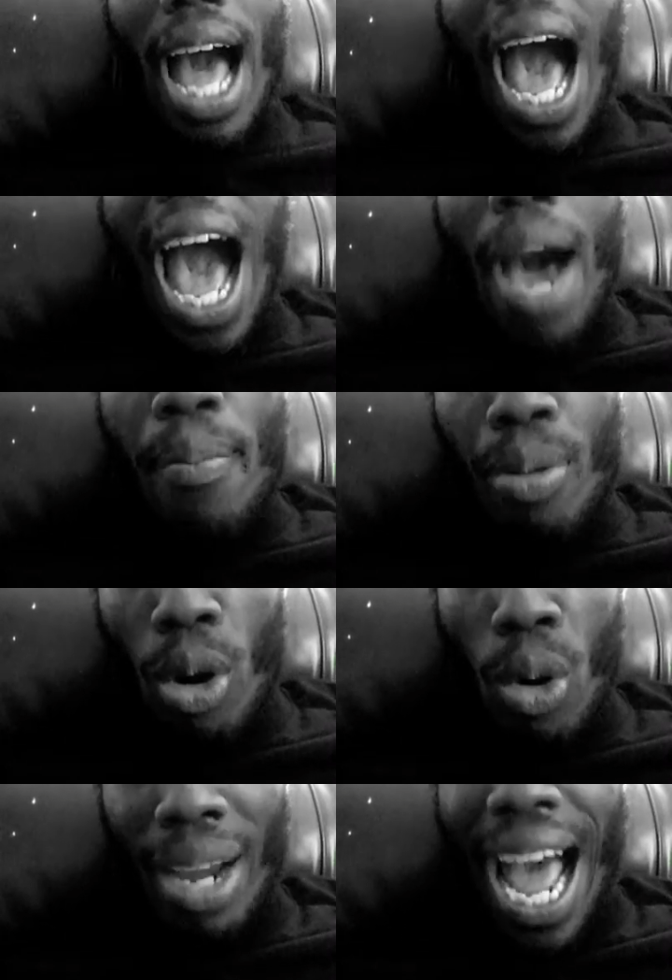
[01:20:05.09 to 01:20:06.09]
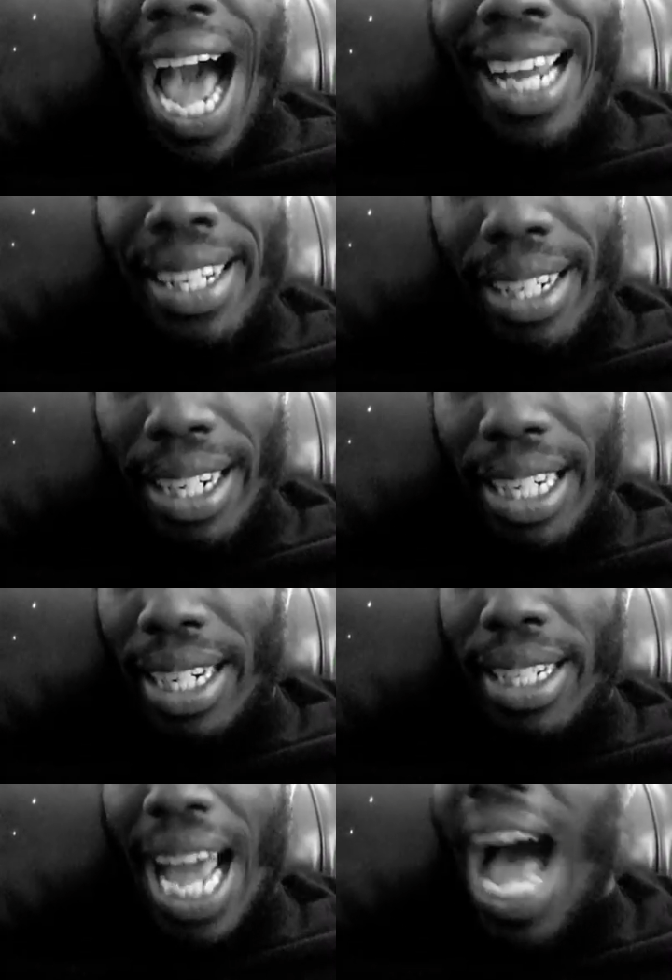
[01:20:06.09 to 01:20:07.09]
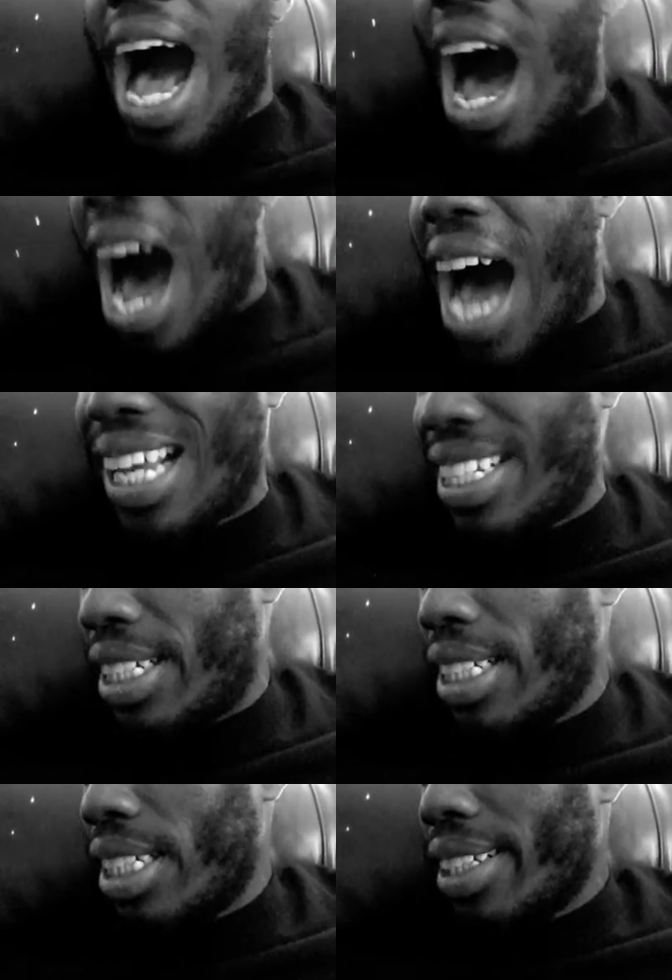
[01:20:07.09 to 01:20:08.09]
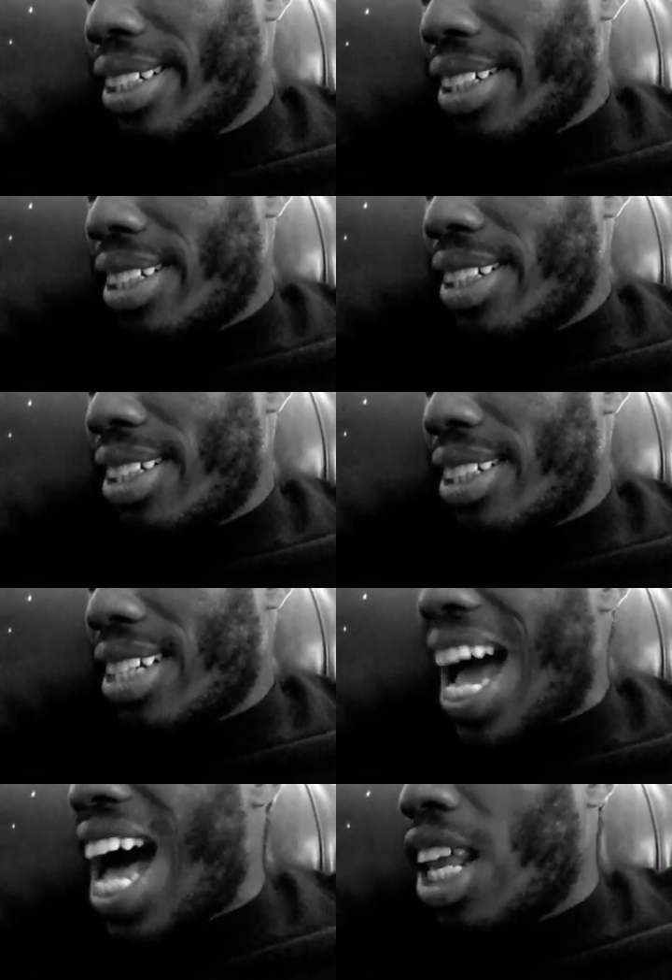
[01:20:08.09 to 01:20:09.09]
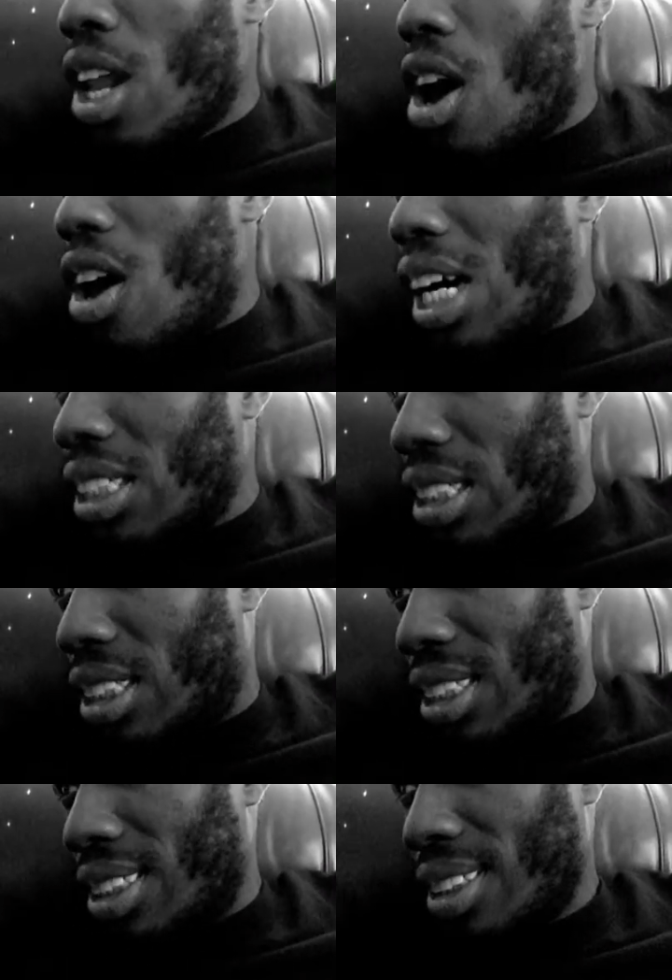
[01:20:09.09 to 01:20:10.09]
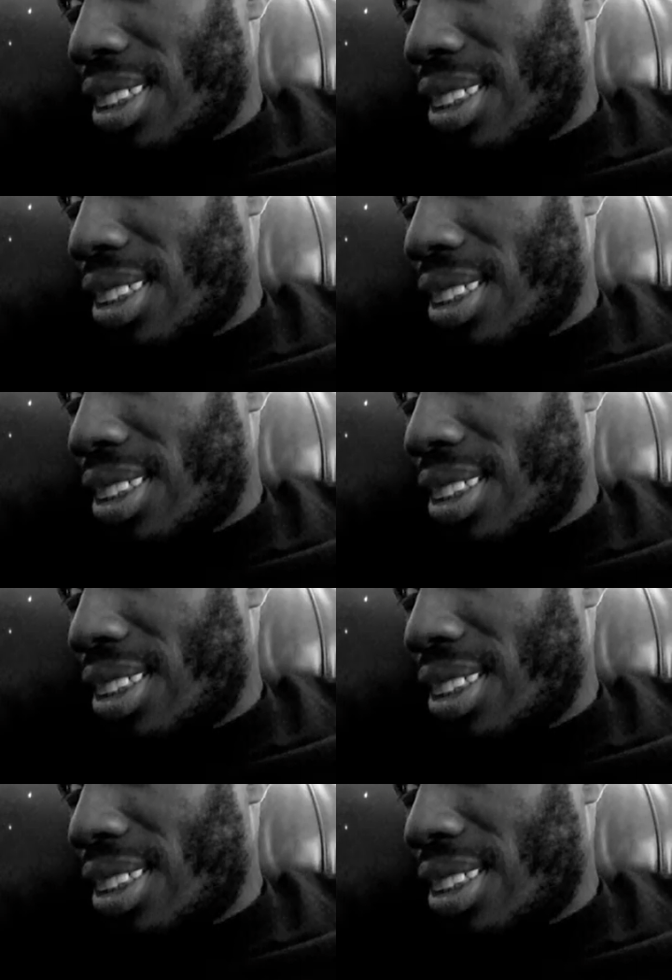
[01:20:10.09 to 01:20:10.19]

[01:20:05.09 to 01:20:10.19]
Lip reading: I broke, I done, I hot, I lost.